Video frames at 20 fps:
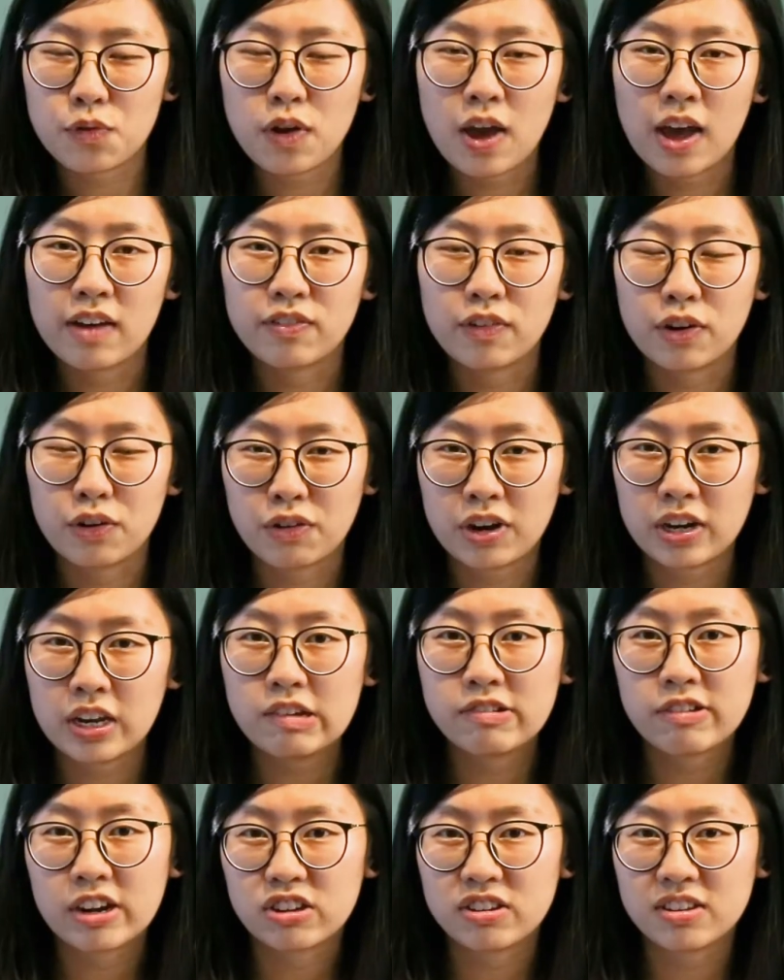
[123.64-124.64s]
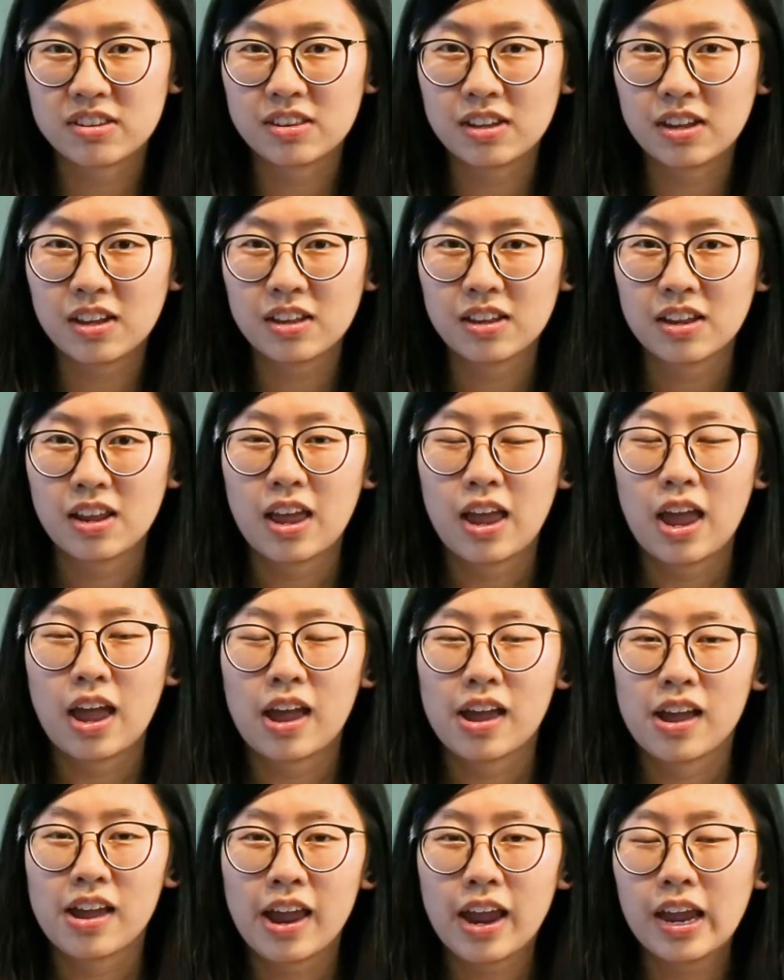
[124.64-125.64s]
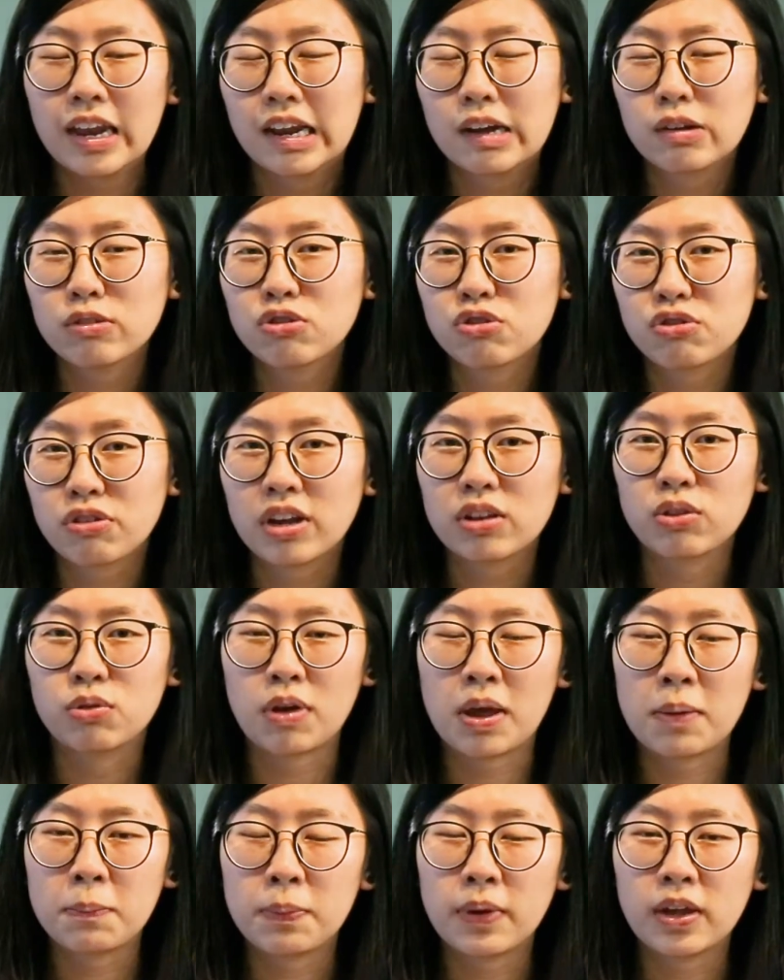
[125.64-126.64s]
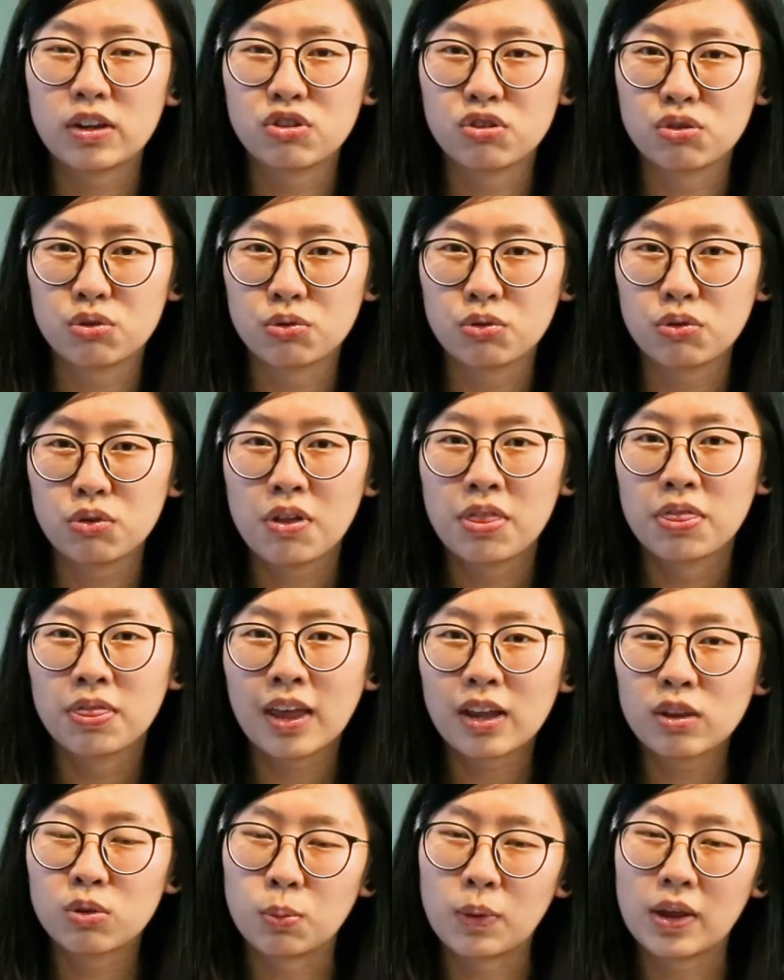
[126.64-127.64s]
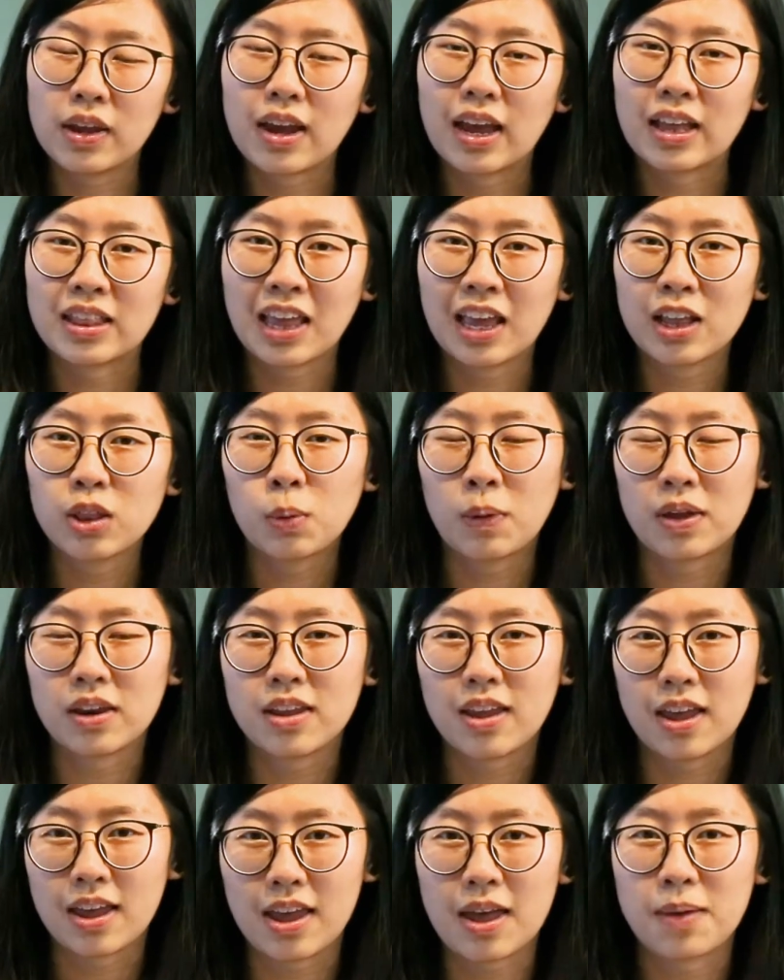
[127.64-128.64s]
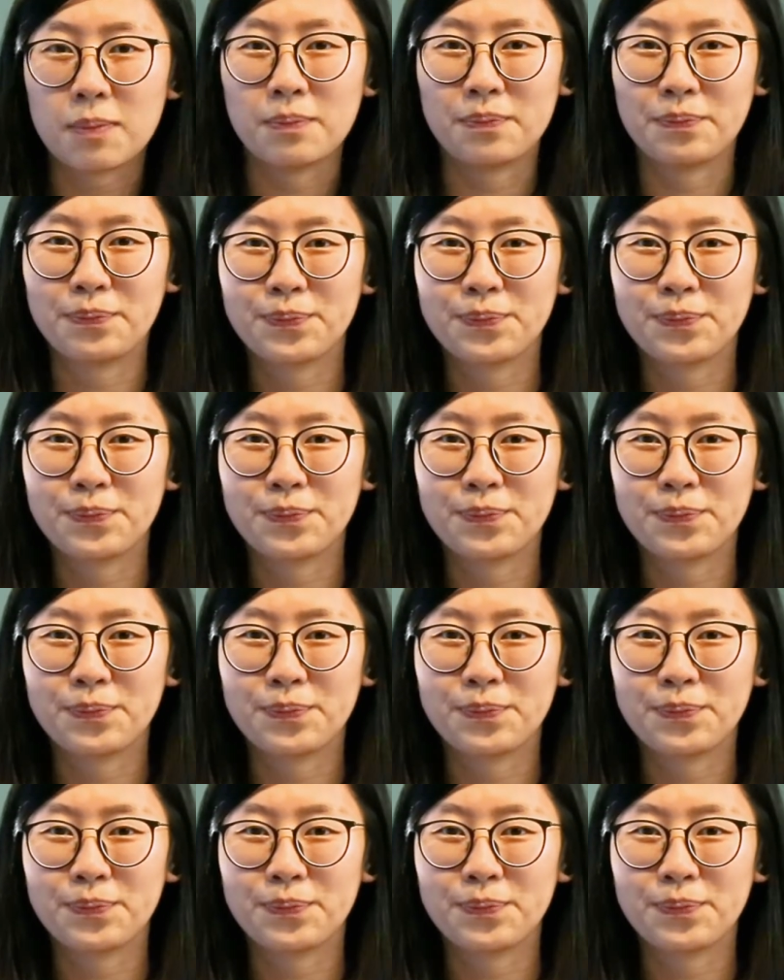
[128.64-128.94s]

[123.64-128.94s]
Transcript: you have already registered, head down straight to MPH2 next week at 10.20am.